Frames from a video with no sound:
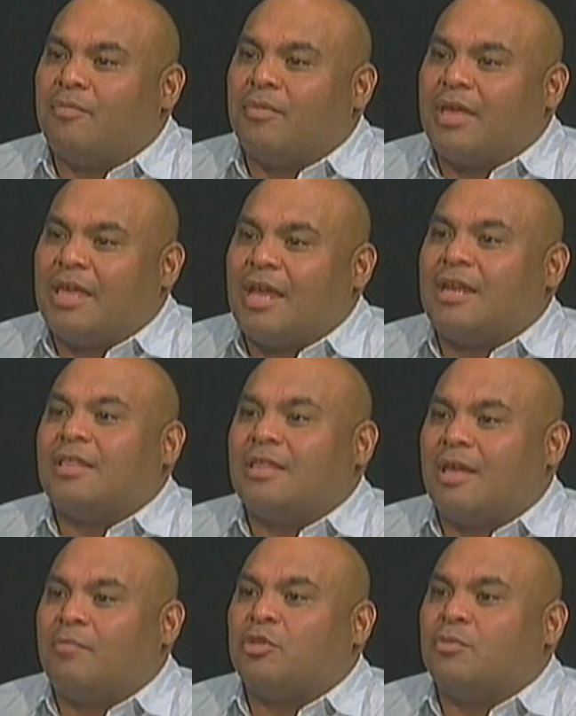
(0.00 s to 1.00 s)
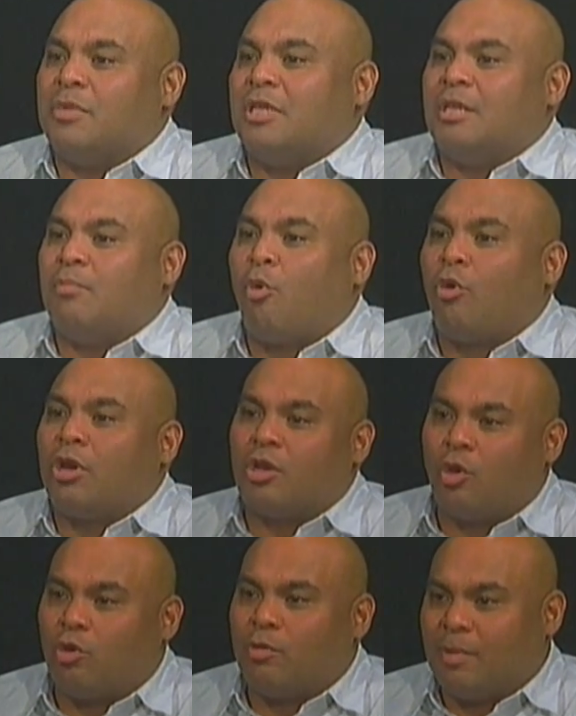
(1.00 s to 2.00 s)
getting them to be deported
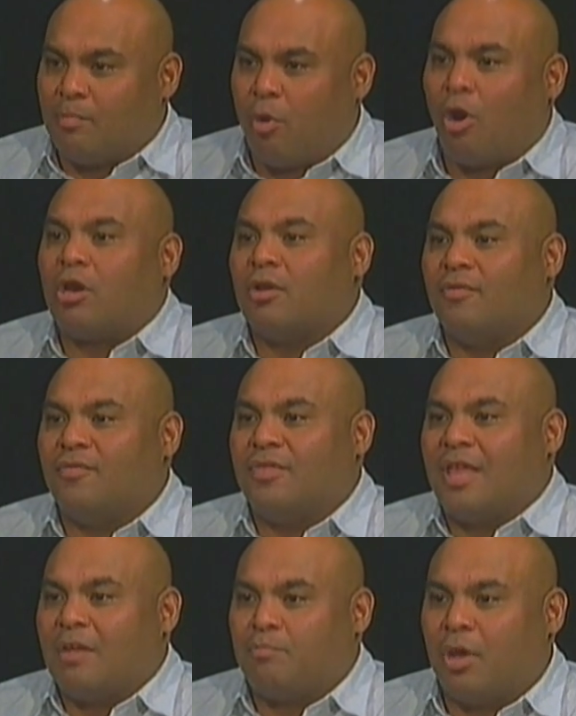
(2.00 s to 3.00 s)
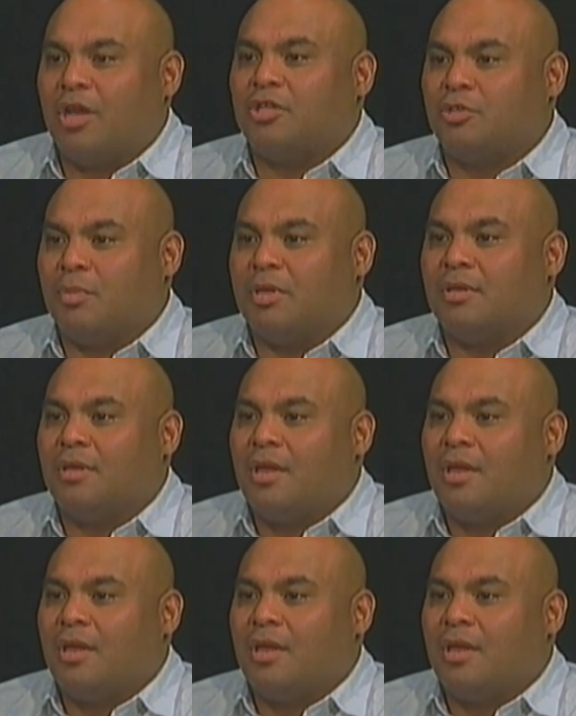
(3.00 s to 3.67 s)
going to be part of that punishment?